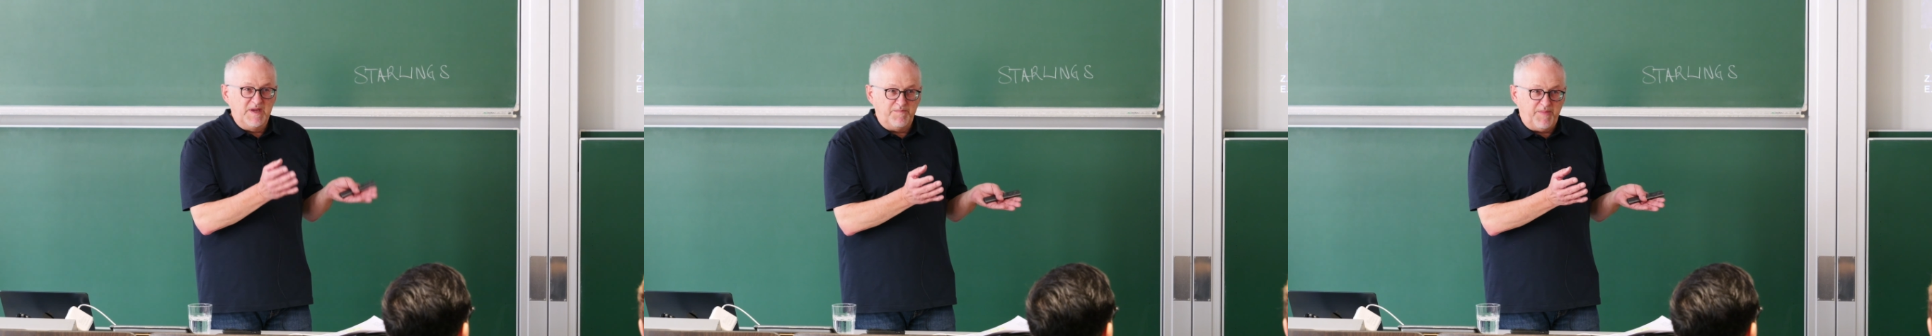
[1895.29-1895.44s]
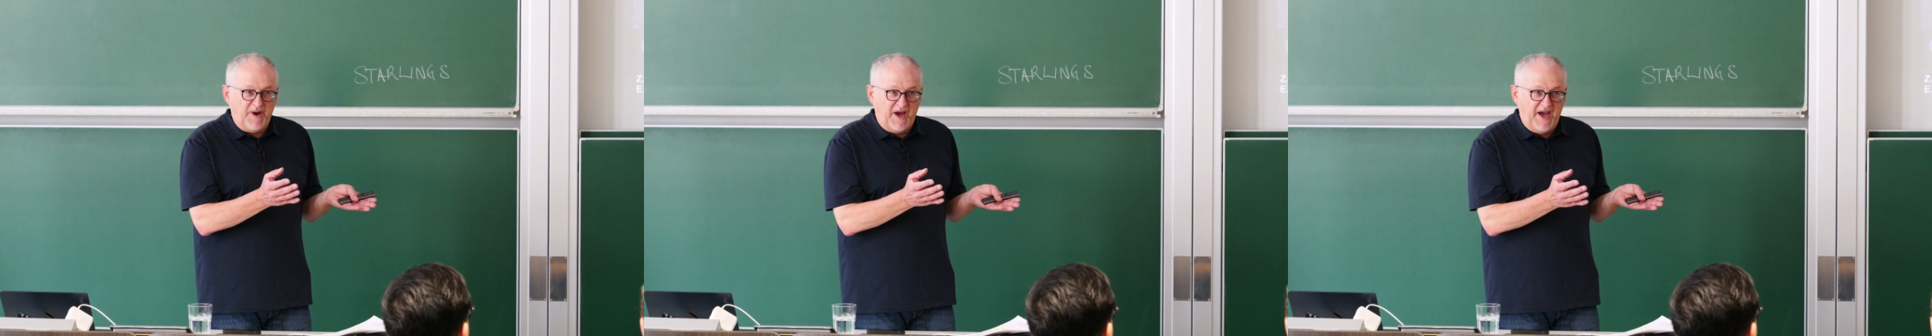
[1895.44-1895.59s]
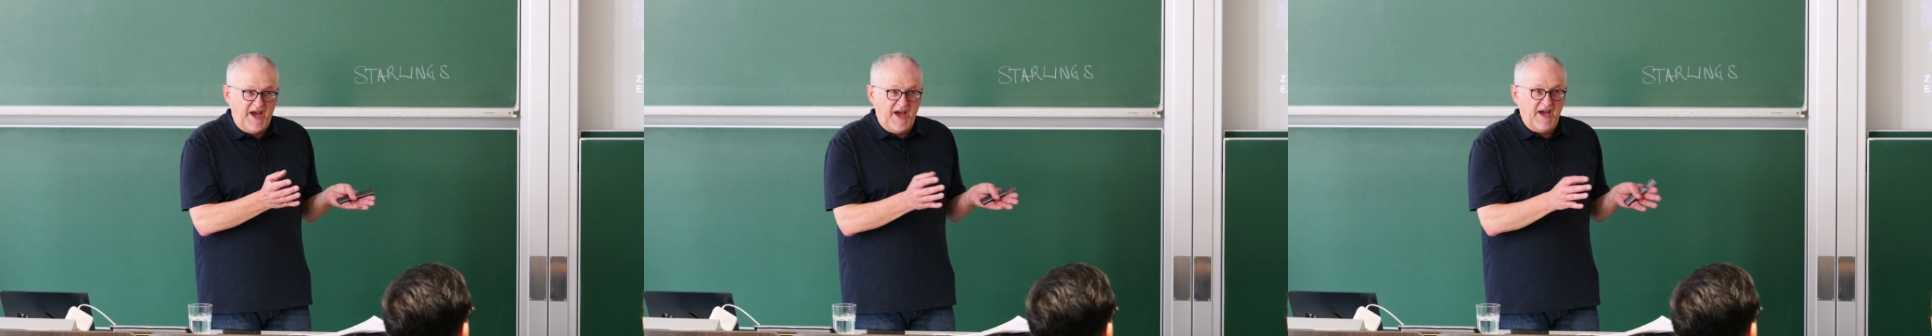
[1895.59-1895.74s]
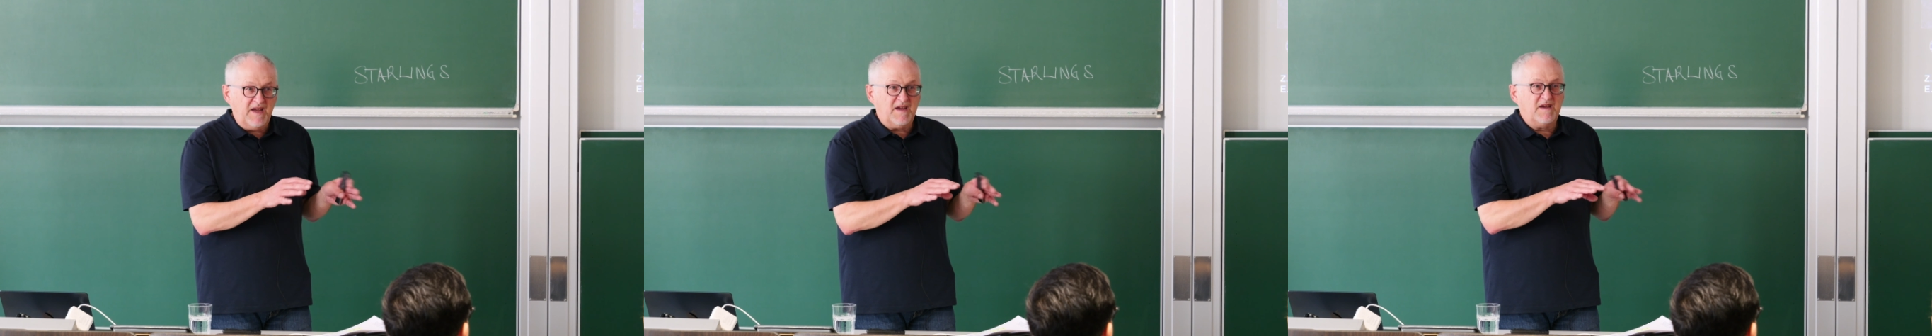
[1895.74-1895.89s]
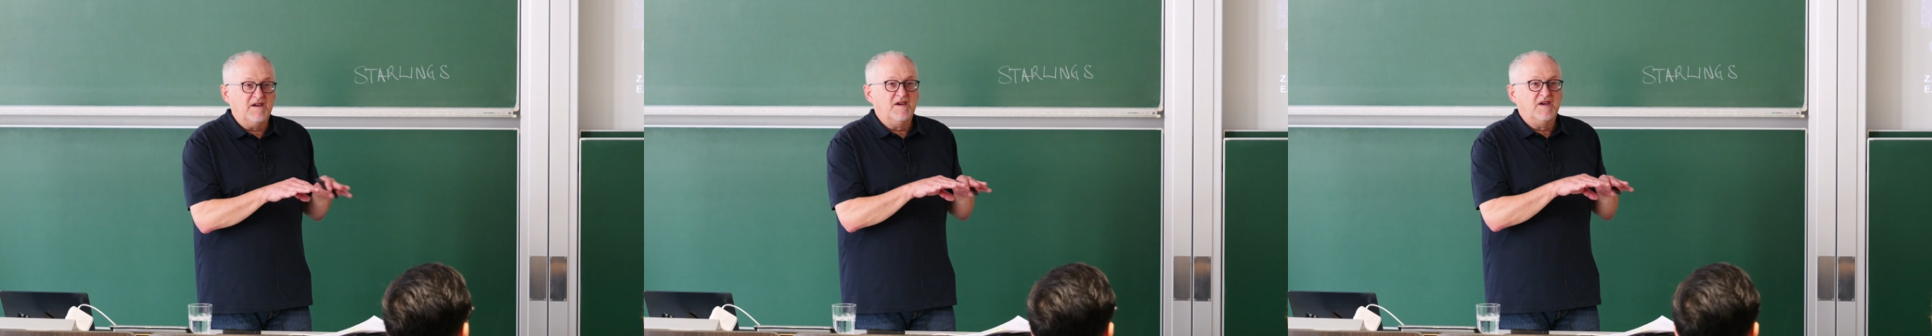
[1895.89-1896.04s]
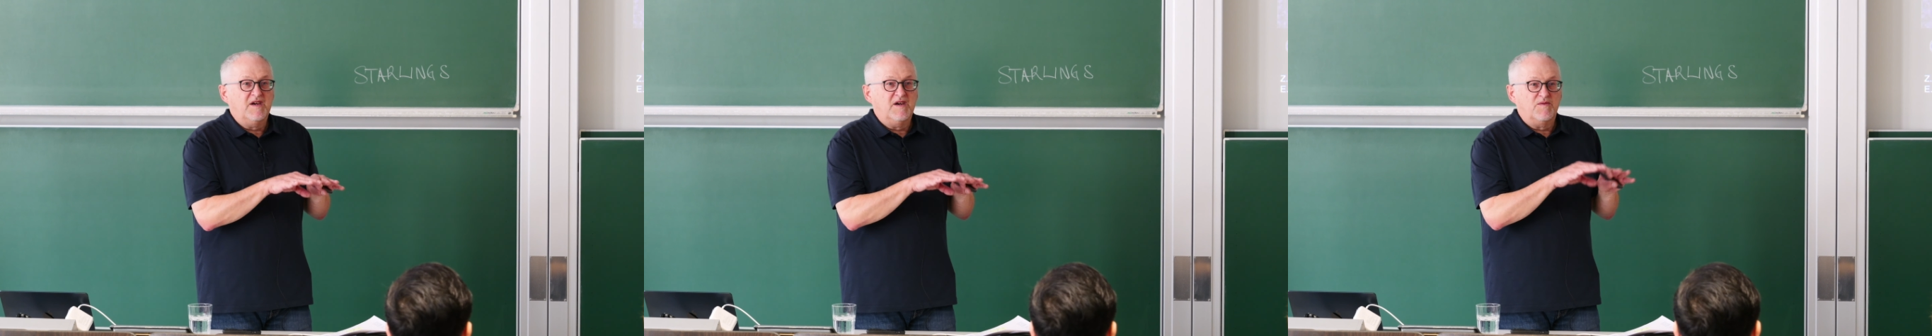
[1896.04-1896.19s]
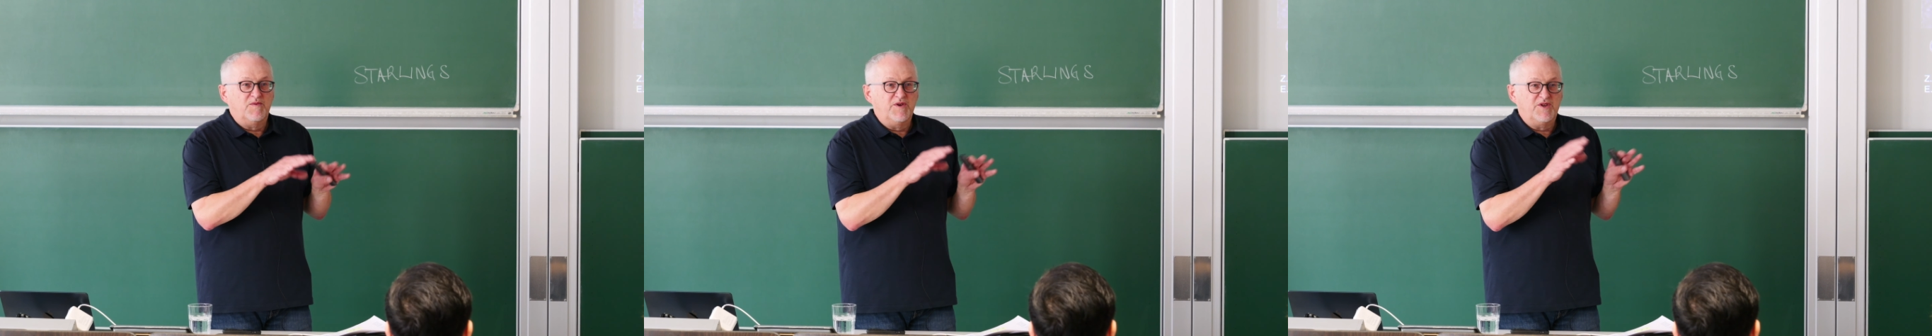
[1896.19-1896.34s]
bag
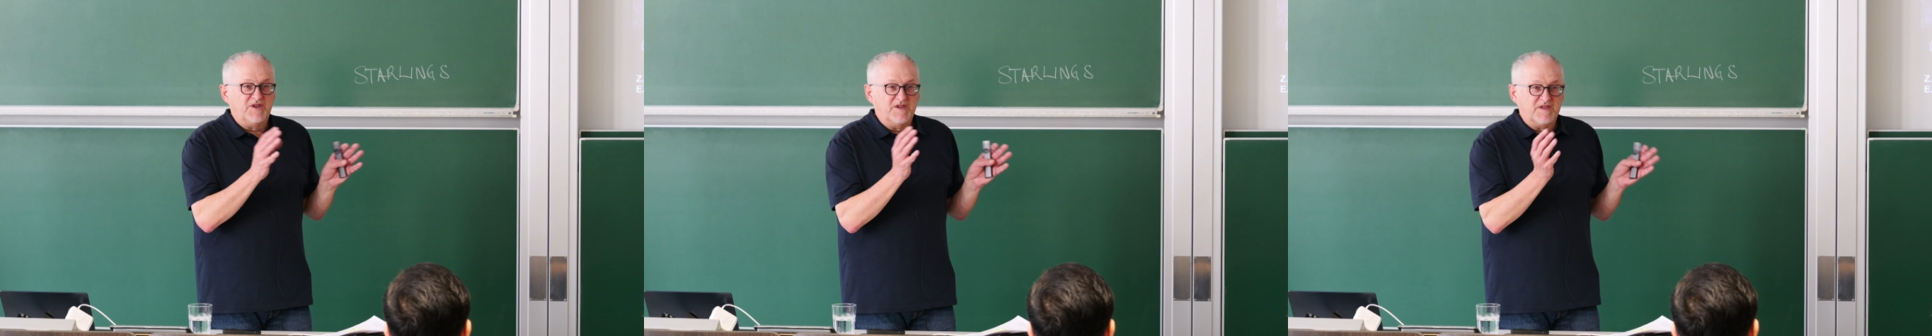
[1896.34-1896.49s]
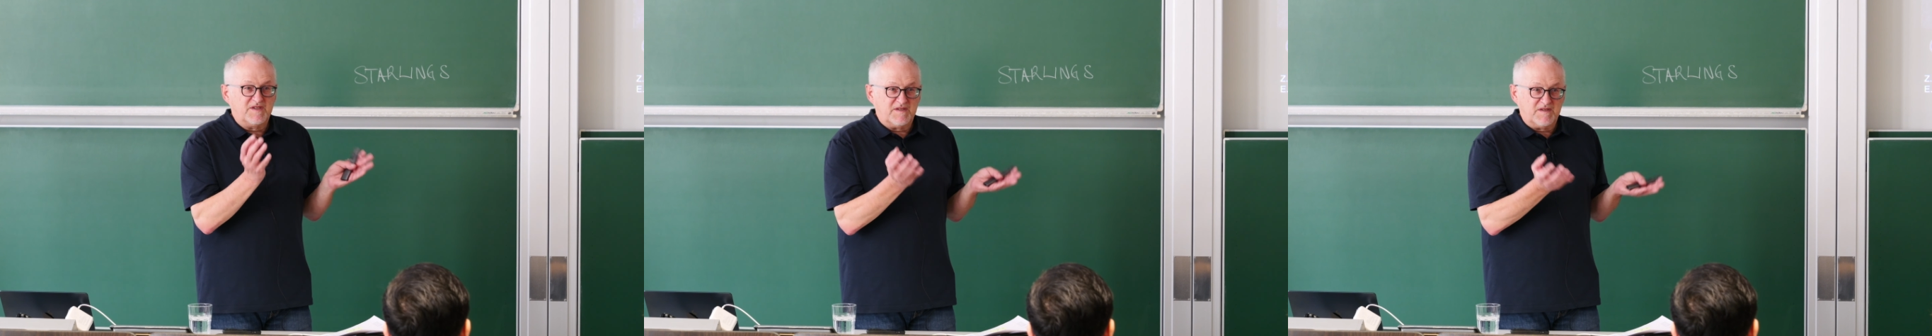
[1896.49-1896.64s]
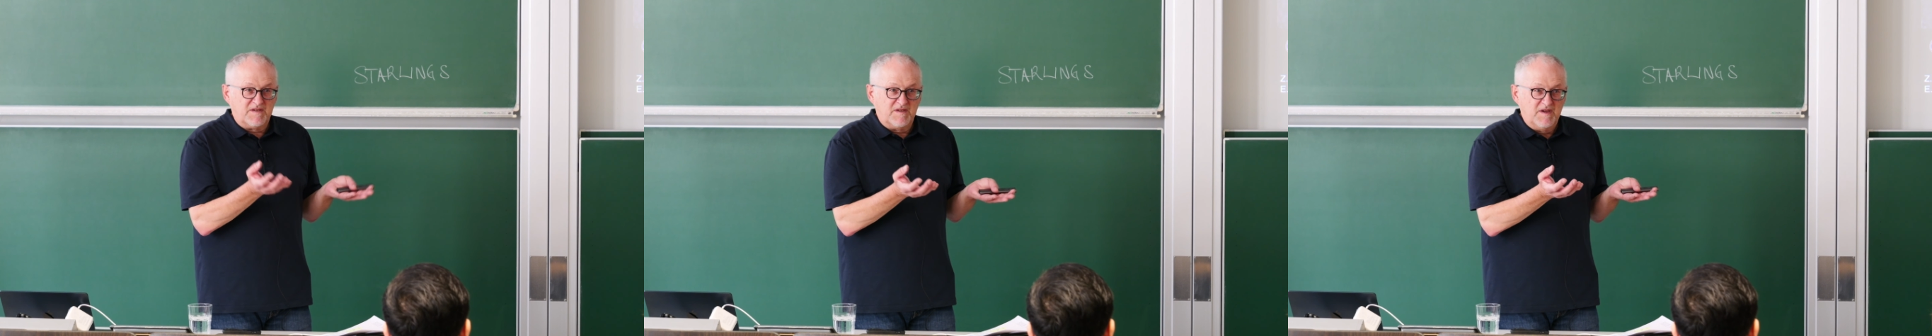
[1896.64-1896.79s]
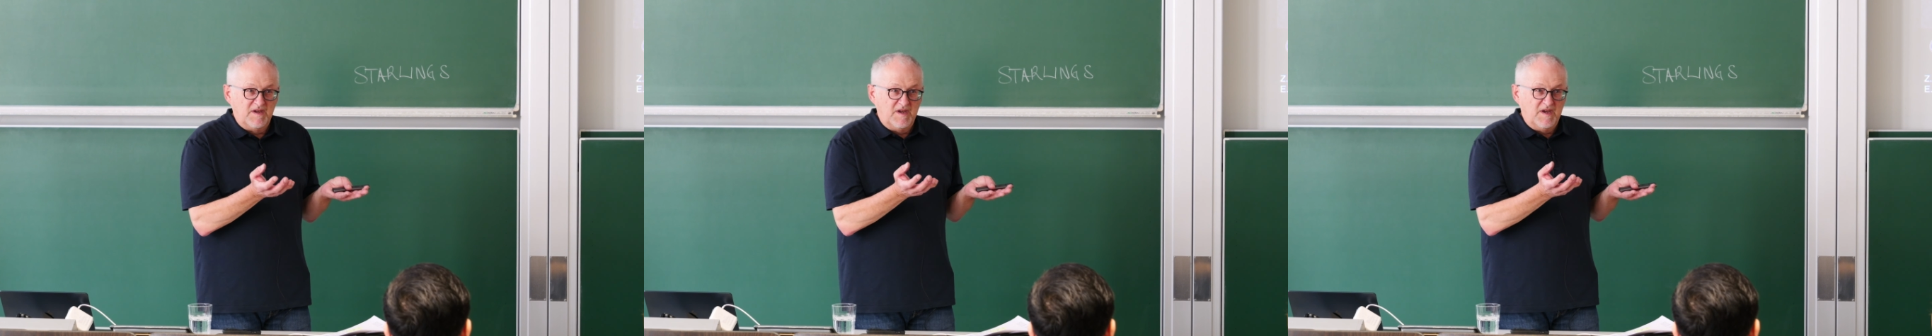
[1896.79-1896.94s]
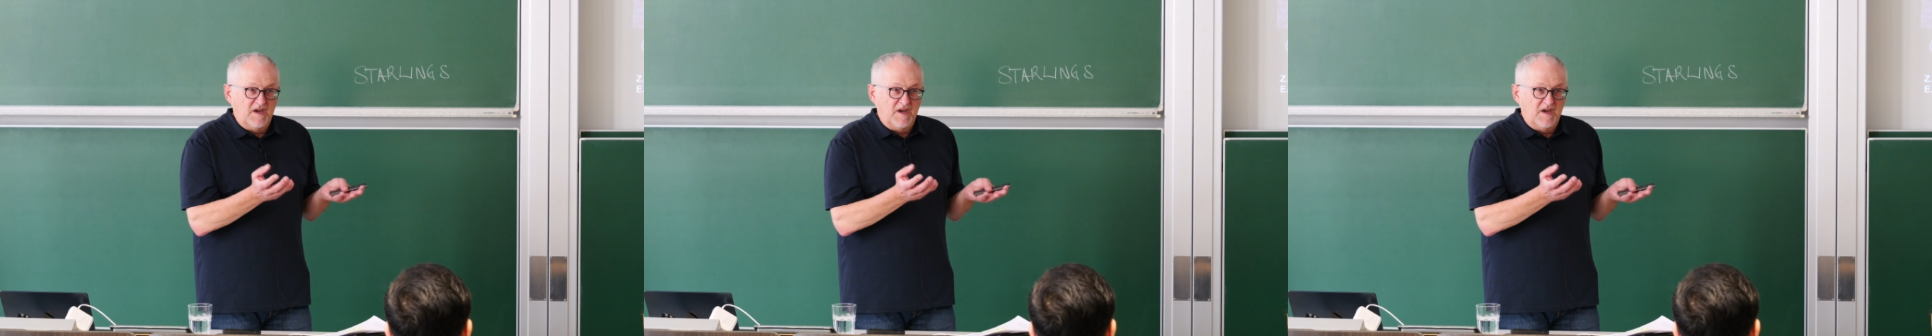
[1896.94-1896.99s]
which is